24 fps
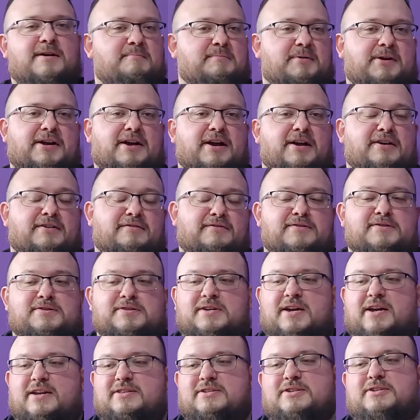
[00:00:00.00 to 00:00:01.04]
but kind of for
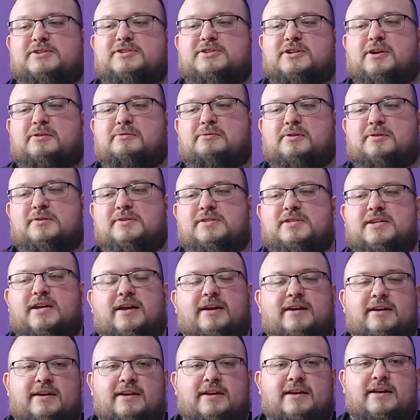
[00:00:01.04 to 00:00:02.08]
science in general, is
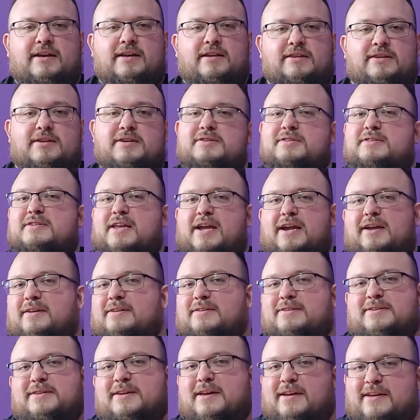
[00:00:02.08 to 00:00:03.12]
that this data
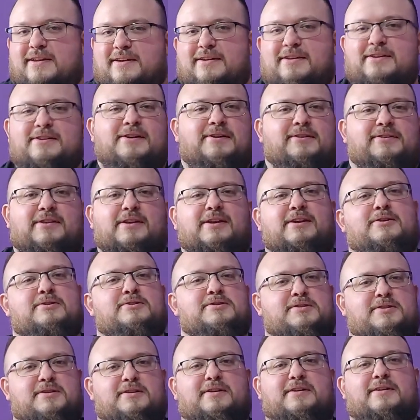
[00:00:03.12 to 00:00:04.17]
set,
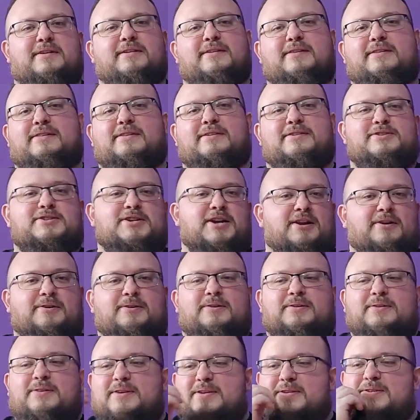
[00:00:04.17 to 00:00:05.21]
here's the
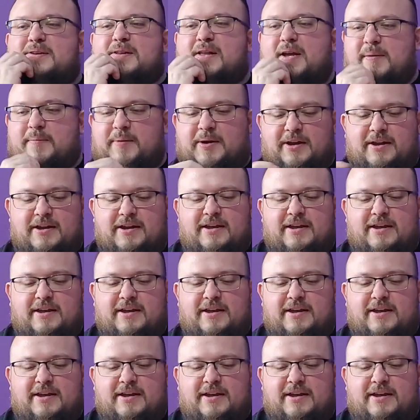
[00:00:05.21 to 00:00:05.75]
general disclaimer.